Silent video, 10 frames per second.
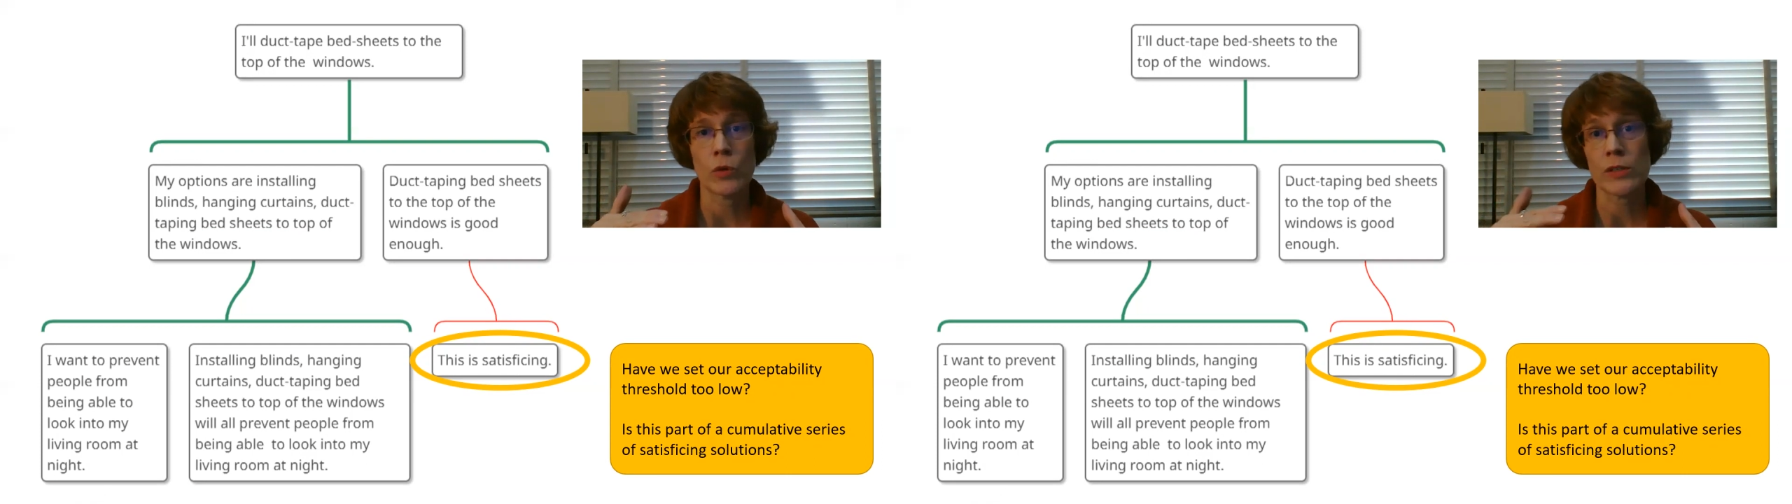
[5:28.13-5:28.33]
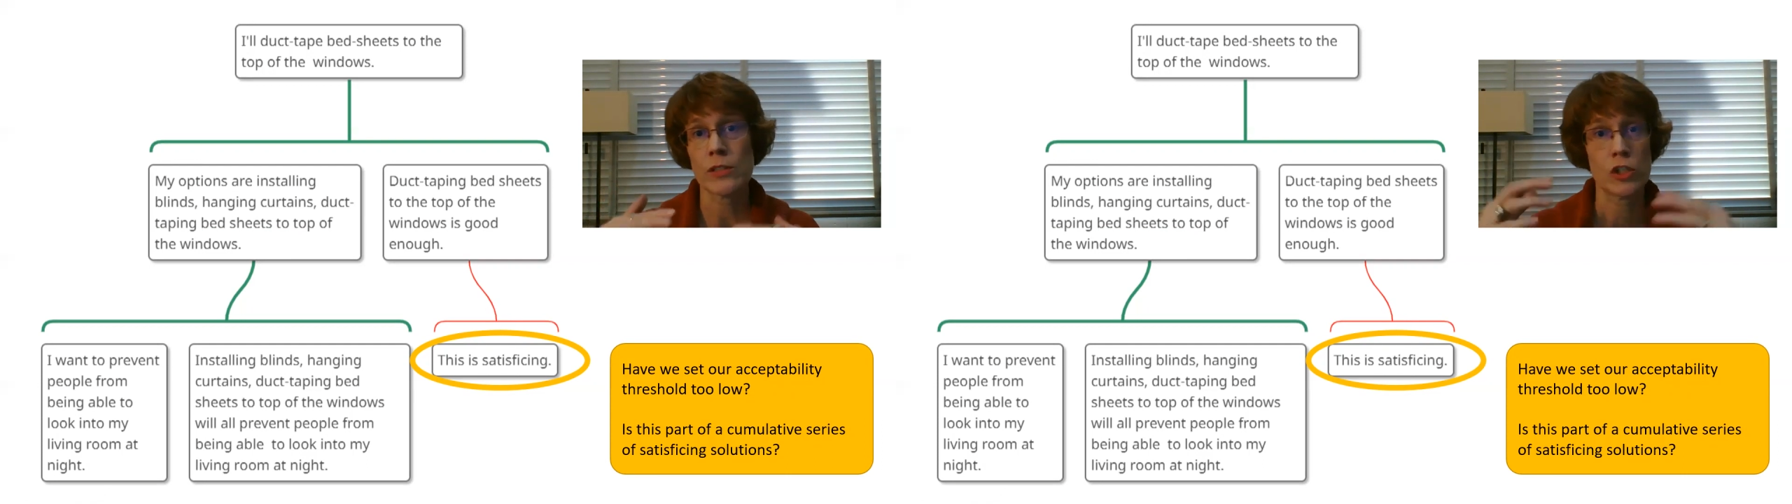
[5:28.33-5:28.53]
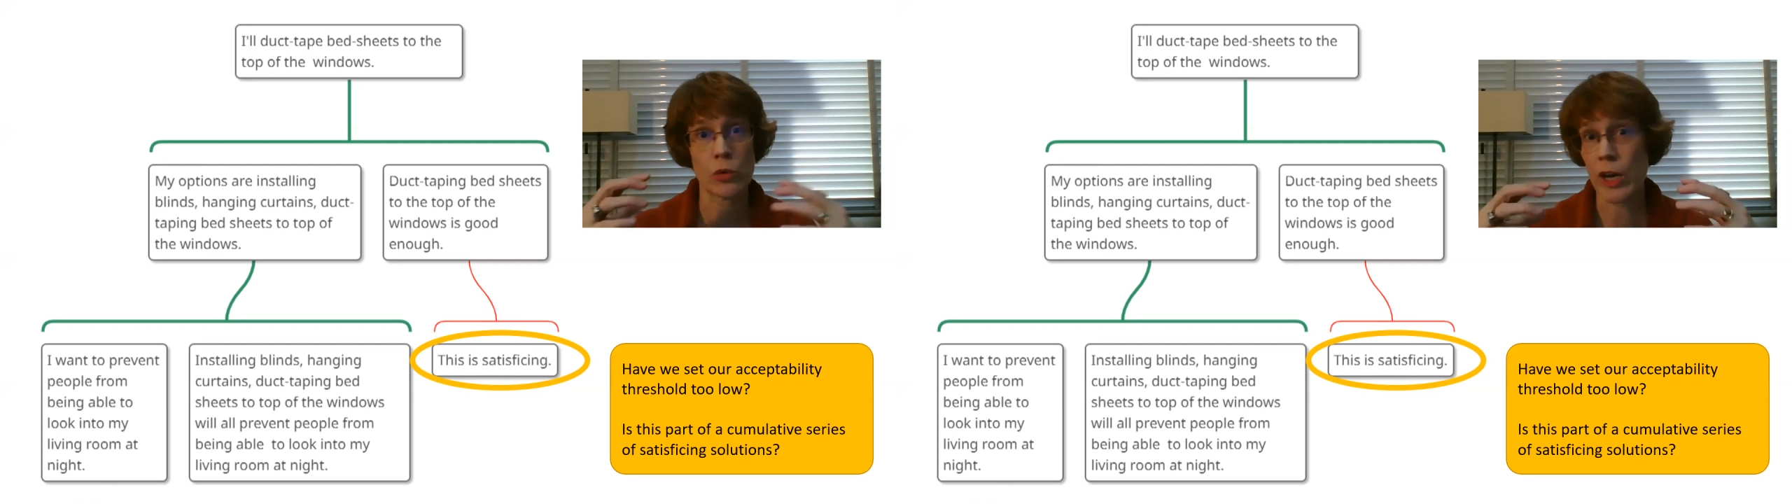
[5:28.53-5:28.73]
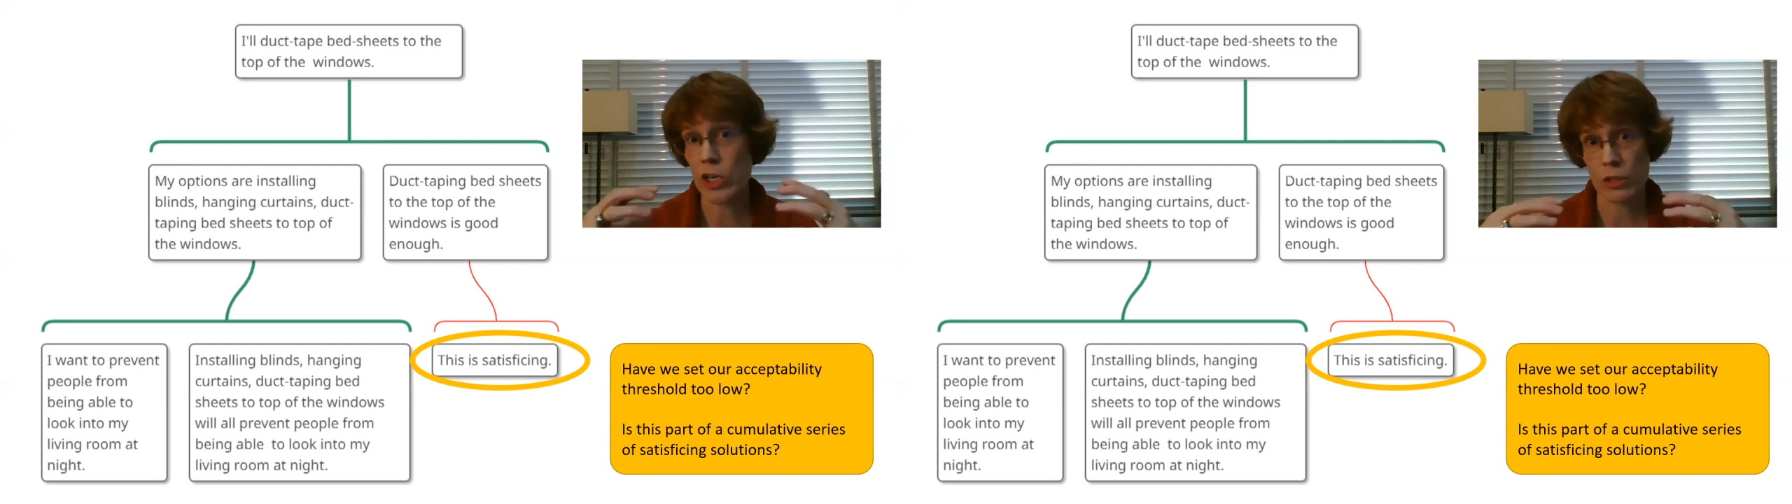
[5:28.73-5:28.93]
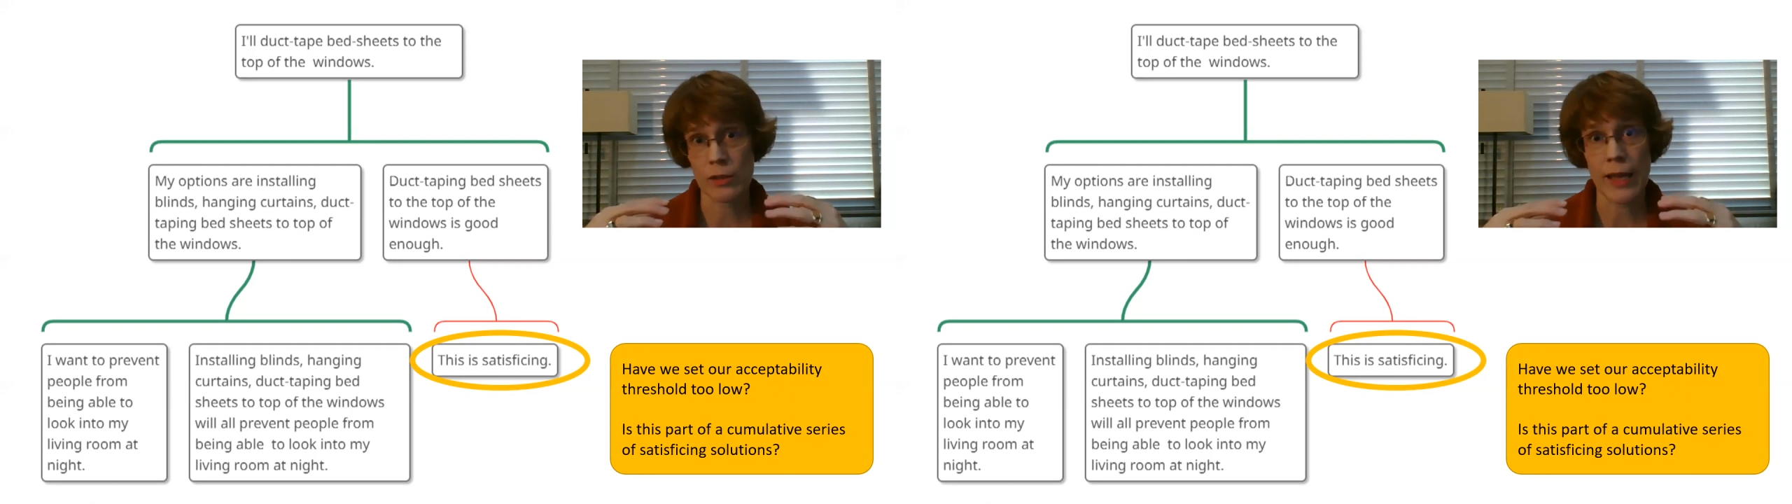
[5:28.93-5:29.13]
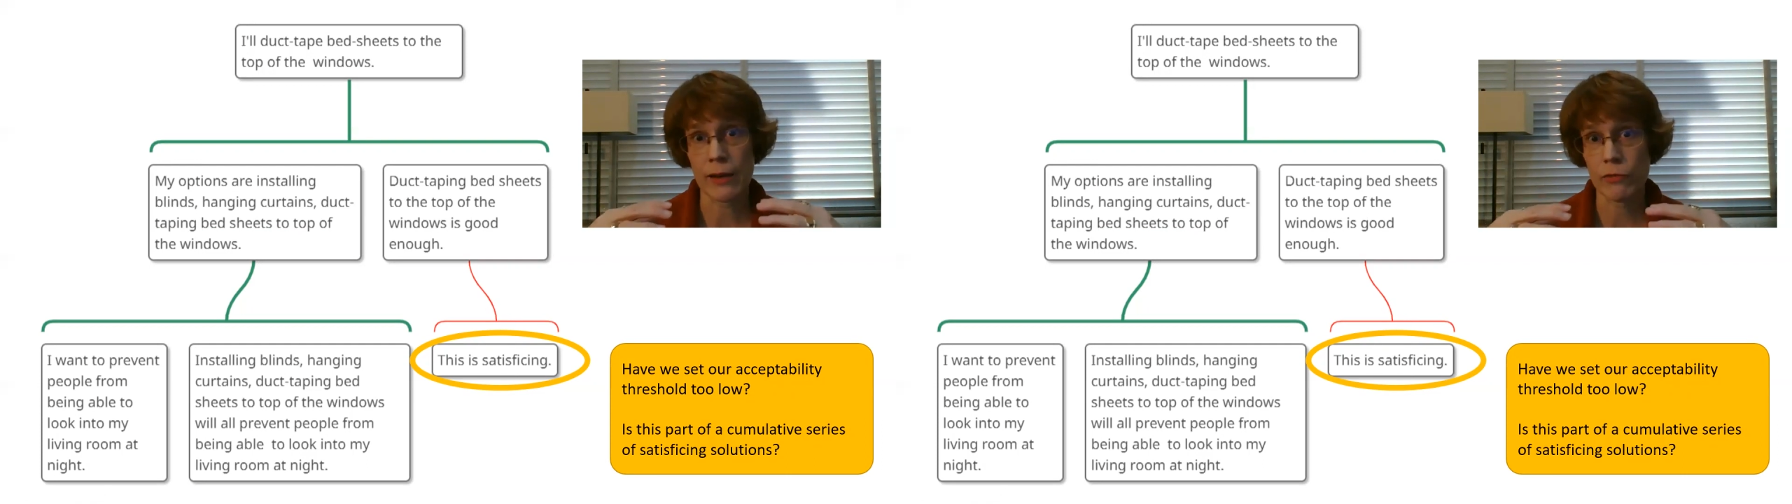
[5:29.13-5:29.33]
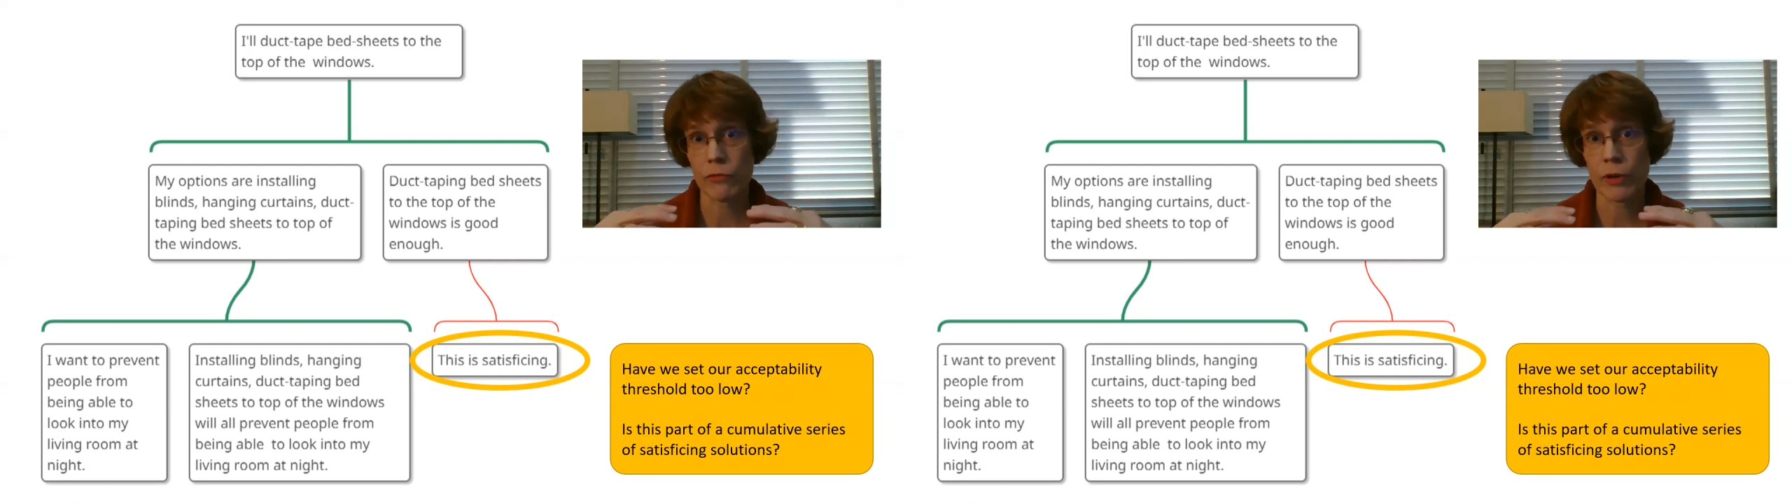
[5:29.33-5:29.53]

or a situation that